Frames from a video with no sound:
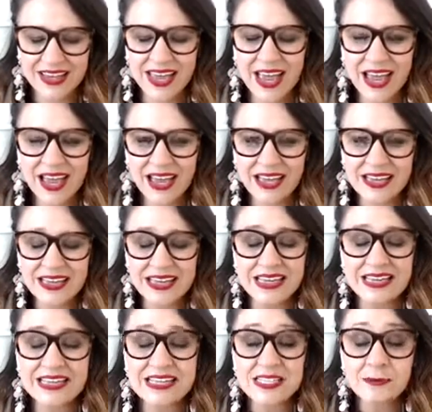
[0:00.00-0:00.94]
Okay,
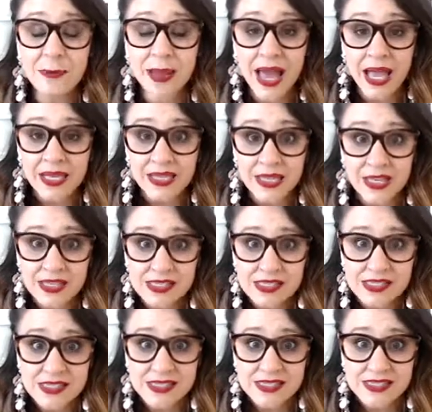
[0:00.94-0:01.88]
it is
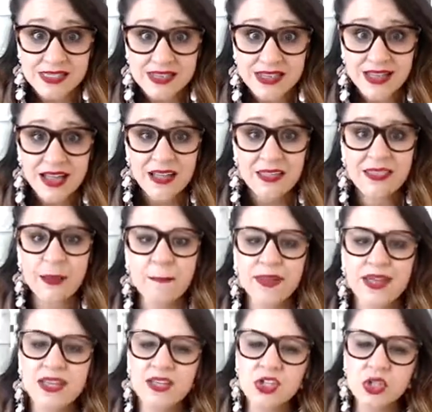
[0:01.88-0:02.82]
madness. They're
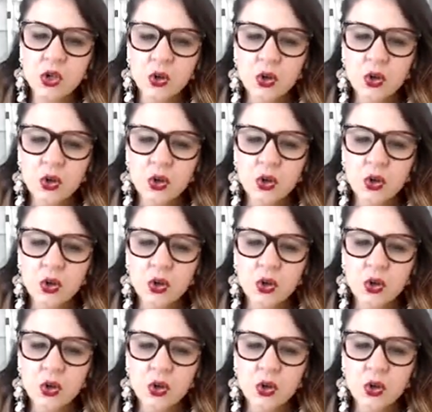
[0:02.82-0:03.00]
being